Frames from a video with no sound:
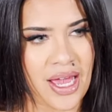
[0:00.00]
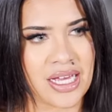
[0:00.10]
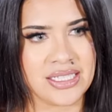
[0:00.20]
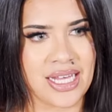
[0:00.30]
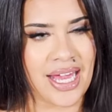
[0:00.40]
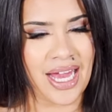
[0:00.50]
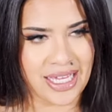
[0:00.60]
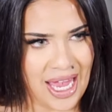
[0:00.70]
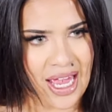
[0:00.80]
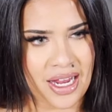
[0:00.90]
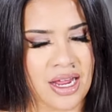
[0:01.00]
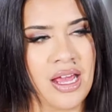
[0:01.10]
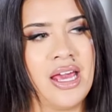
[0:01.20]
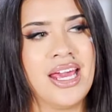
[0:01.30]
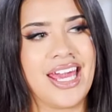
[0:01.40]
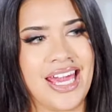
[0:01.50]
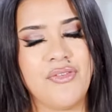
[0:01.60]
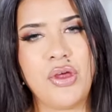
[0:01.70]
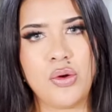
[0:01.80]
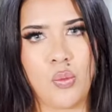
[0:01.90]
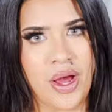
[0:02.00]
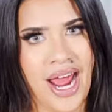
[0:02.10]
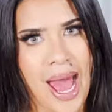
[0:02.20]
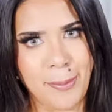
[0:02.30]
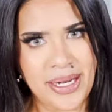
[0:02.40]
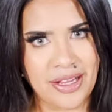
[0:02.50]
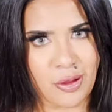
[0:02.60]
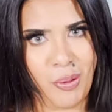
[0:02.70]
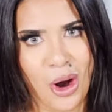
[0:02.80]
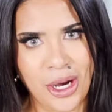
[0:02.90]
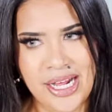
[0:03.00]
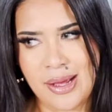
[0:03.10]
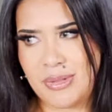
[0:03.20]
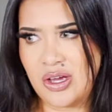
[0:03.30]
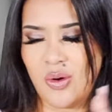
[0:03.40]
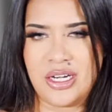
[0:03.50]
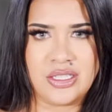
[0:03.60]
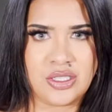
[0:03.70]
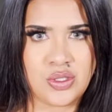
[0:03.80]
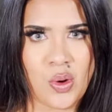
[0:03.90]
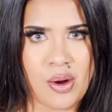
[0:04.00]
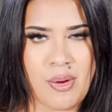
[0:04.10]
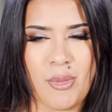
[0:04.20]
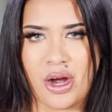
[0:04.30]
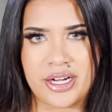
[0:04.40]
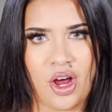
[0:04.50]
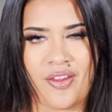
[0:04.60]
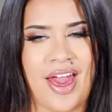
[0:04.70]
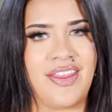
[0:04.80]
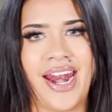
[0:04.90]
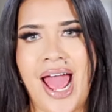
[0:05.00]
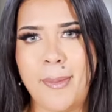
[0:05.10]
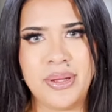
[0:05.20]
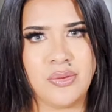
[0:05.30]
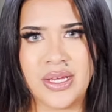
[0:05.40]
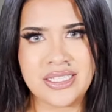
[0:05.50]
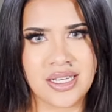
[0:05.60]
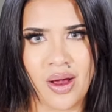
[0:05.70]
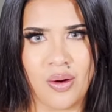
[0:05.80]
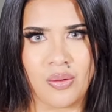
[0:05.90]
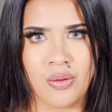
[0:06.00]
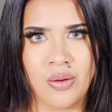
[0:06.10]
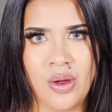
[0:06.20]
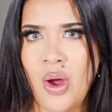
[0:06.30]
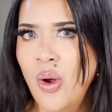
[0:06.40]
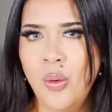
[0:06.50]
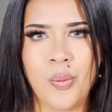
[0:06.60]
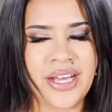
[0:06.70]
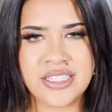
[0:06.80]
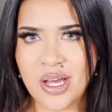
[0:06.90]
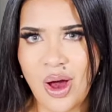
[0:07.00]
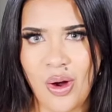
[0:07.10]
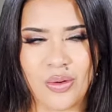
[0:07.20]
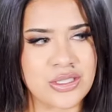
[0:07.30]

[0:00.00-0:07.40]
Because, like, again, even what happened at the party and me going to the store with Mark and all that, that happened weeks ago. Weeks ago.